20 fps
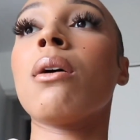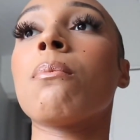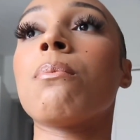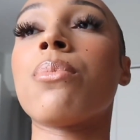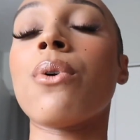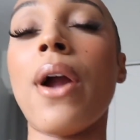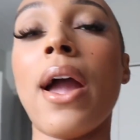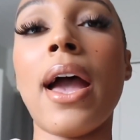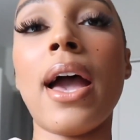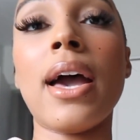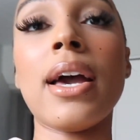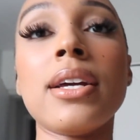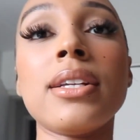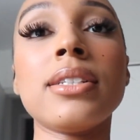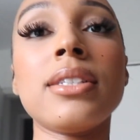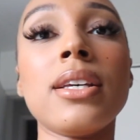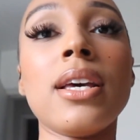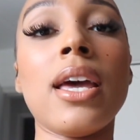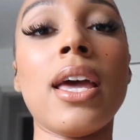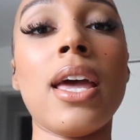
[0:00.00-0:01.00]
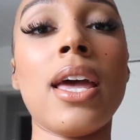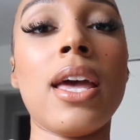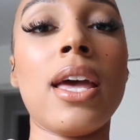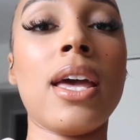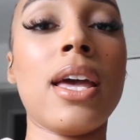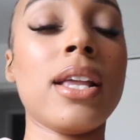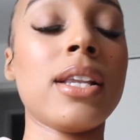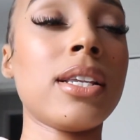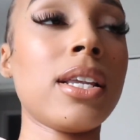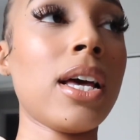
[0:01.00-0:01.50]
brand
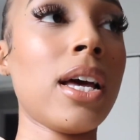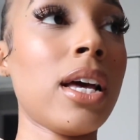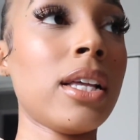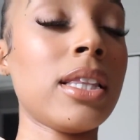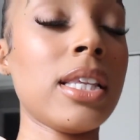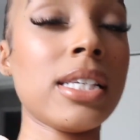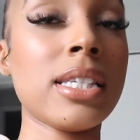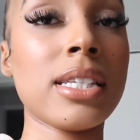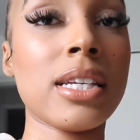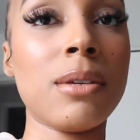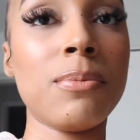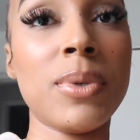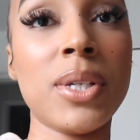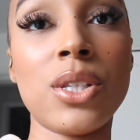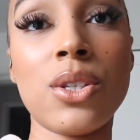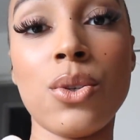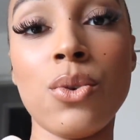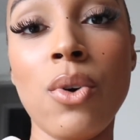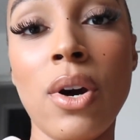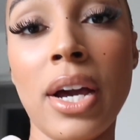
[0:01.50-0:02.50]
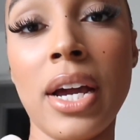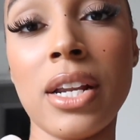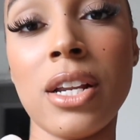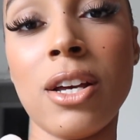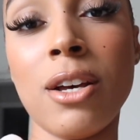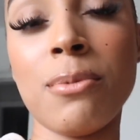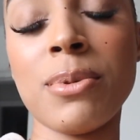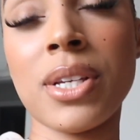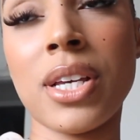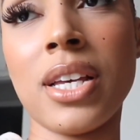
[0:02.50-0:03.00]
and uh, they sent me two
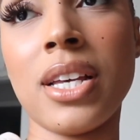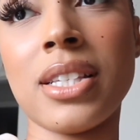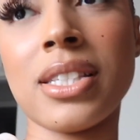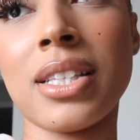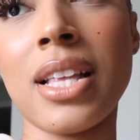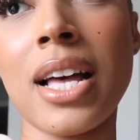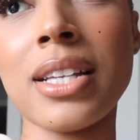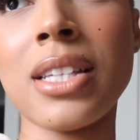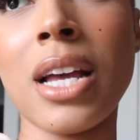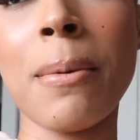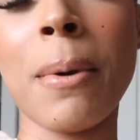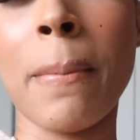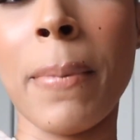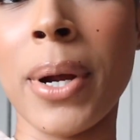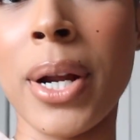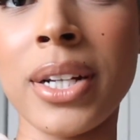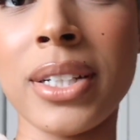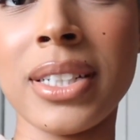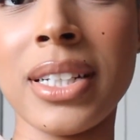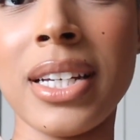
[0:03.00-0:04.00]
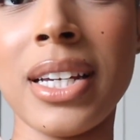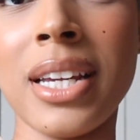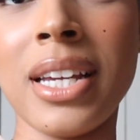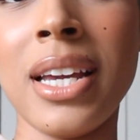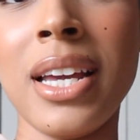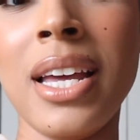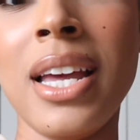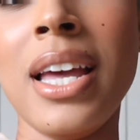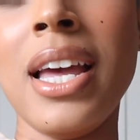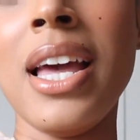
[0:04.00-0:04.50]
items because last time apparently